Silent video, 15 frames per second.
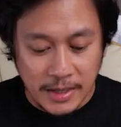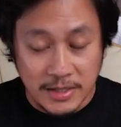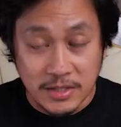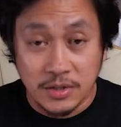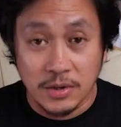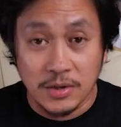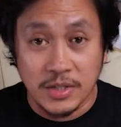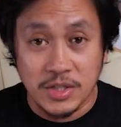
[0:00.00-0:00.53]

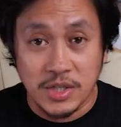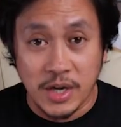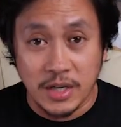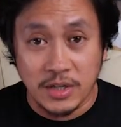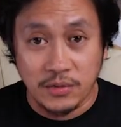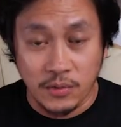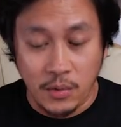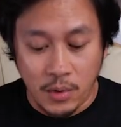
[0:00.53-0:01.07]
Panasonic
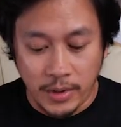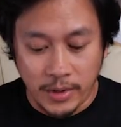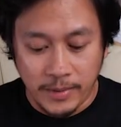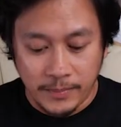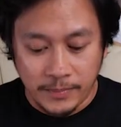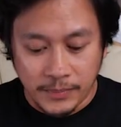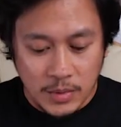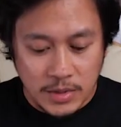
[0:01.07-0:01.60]

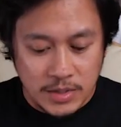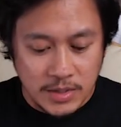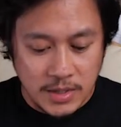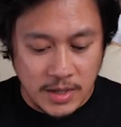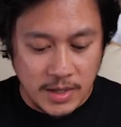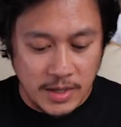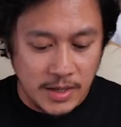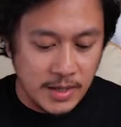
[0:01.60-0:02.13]
GH4,
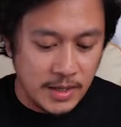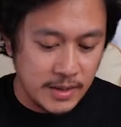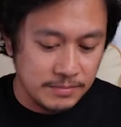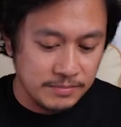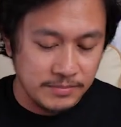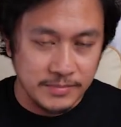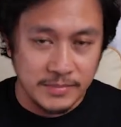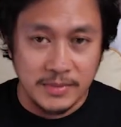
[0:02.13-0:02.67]
which
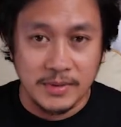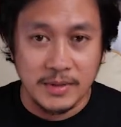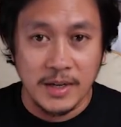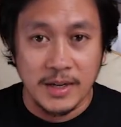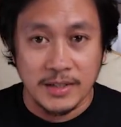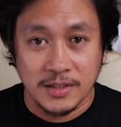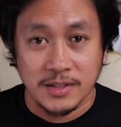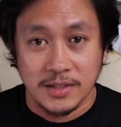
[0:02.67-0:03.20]
uh,
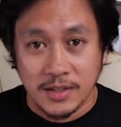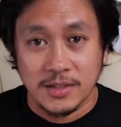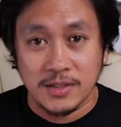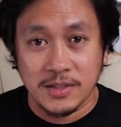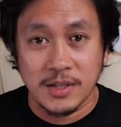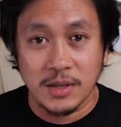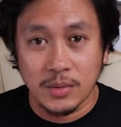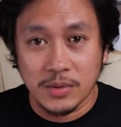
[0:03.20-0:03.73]
yes, it
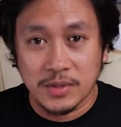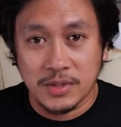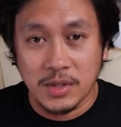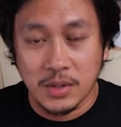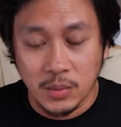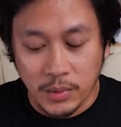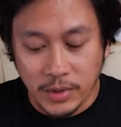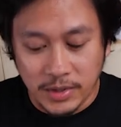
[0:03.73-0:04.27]
still it
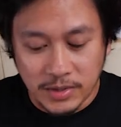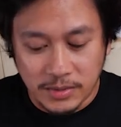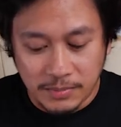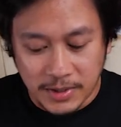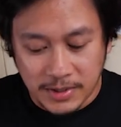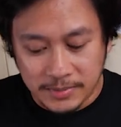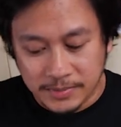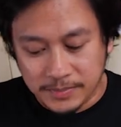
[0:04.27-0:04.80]
still works,
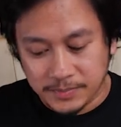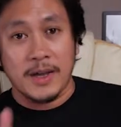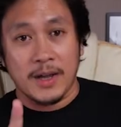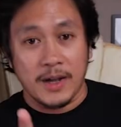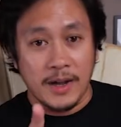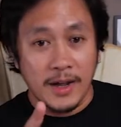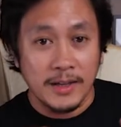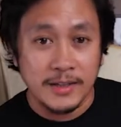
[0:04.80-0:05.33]
but
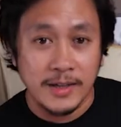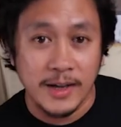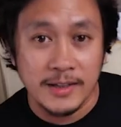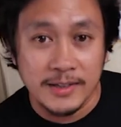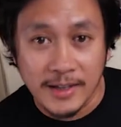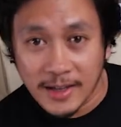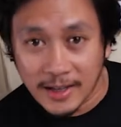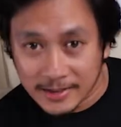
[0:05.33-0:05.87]
yeah, I'll,
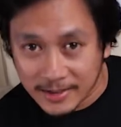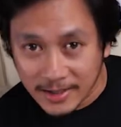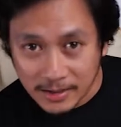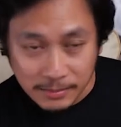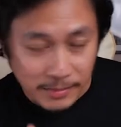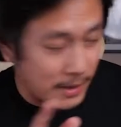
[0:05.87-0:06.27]
I'll, I'll get